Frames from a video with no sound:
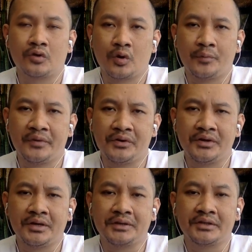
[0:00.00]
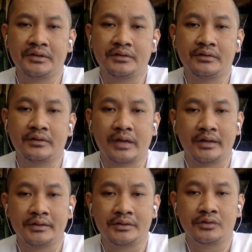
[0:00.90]
Communication
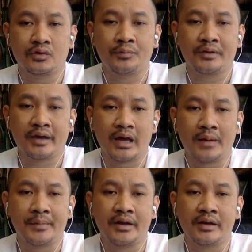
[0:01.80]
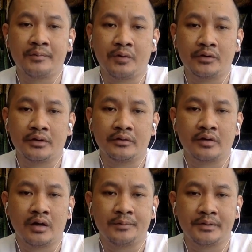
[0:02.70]
tends to become an important
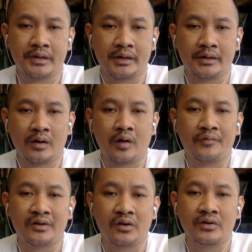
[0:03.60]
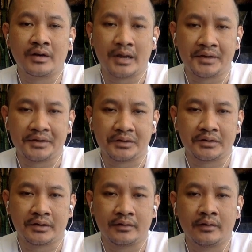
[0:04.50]
component of an
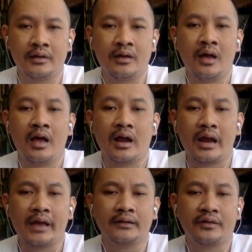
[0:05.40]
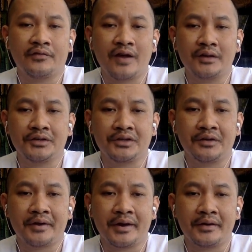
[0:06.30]
organization. Like the
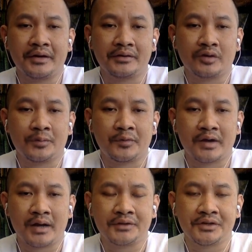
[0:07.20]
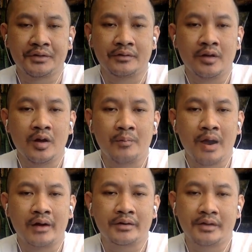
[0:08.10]
functional areas of production,
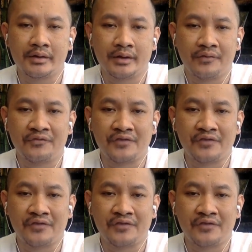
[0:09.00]
marketing, and